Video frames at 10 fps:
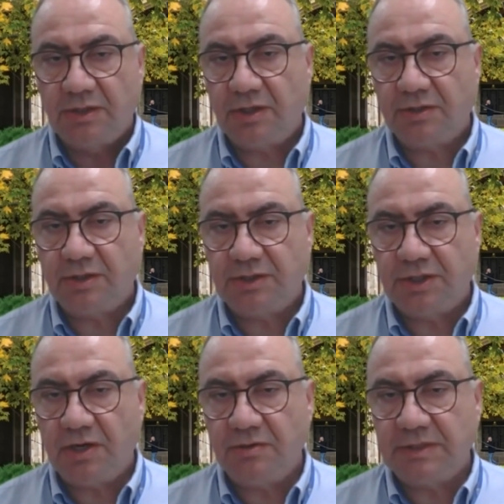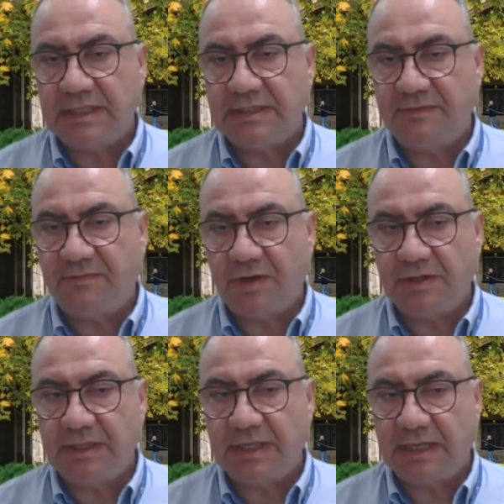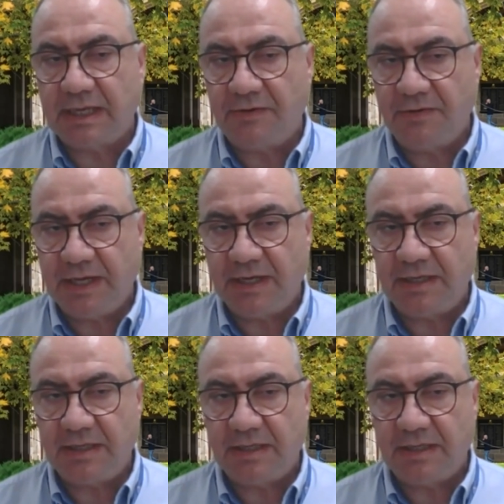Doctor Jones has devoted her career